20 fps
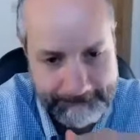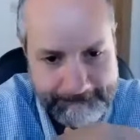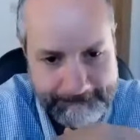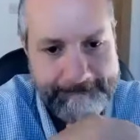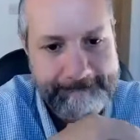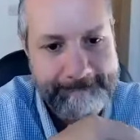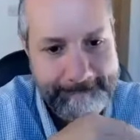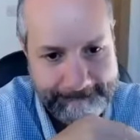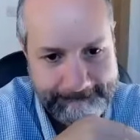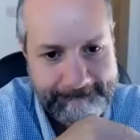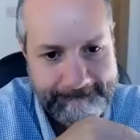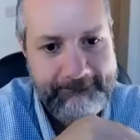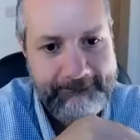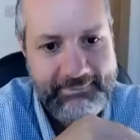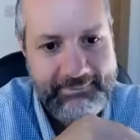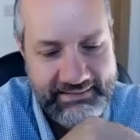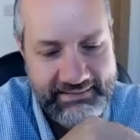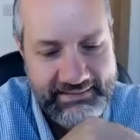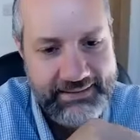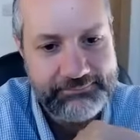Yeah. I mean,
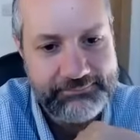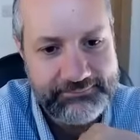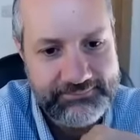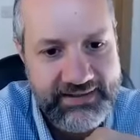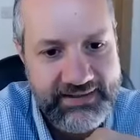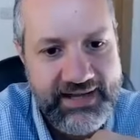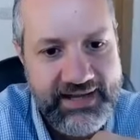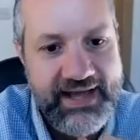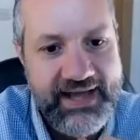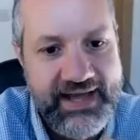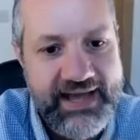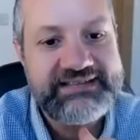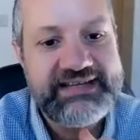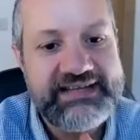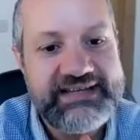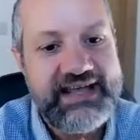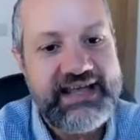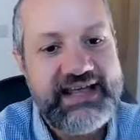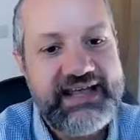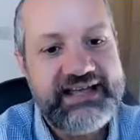just need to clarify that we
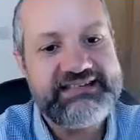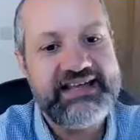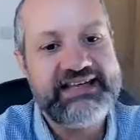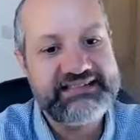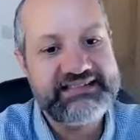are a public.